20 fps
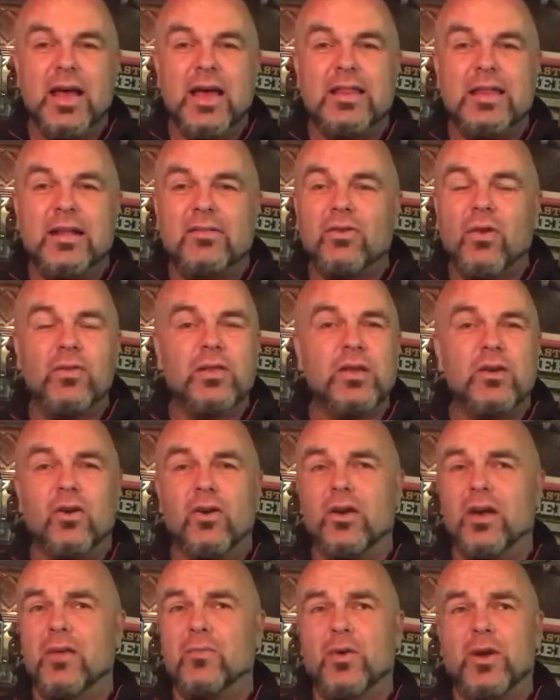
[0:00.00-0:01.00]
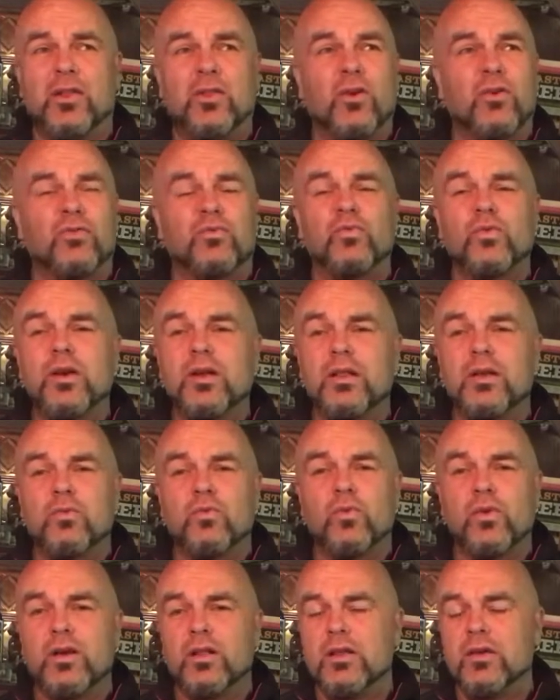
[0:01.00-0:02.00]
And that's only good on one of those really,
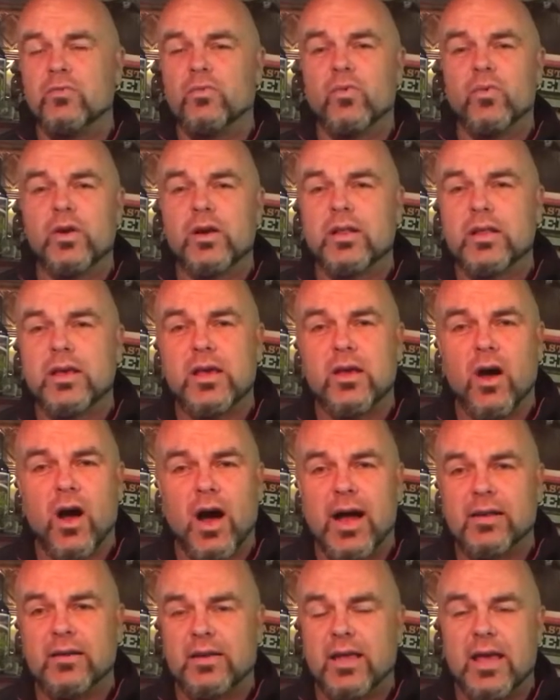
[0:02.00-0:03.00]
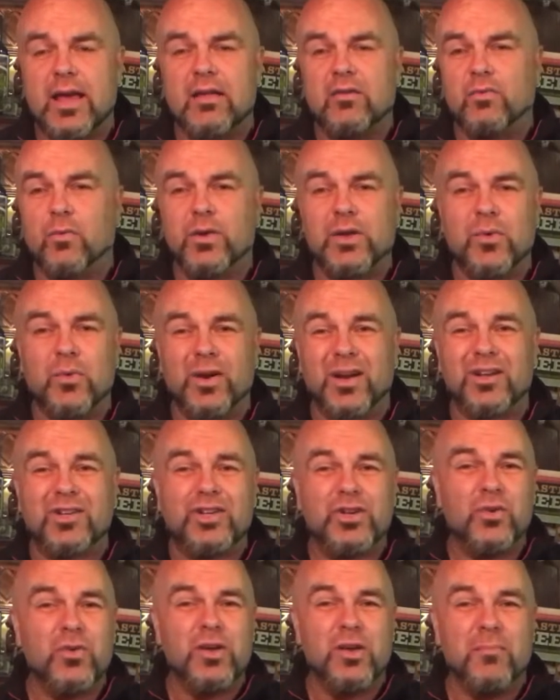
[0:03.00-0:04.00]
really, really hot days when you want to
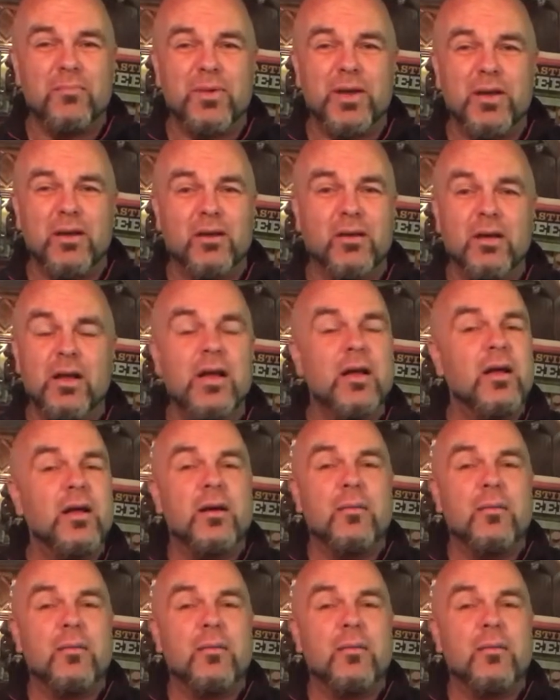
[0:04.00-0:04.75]
chew your beer.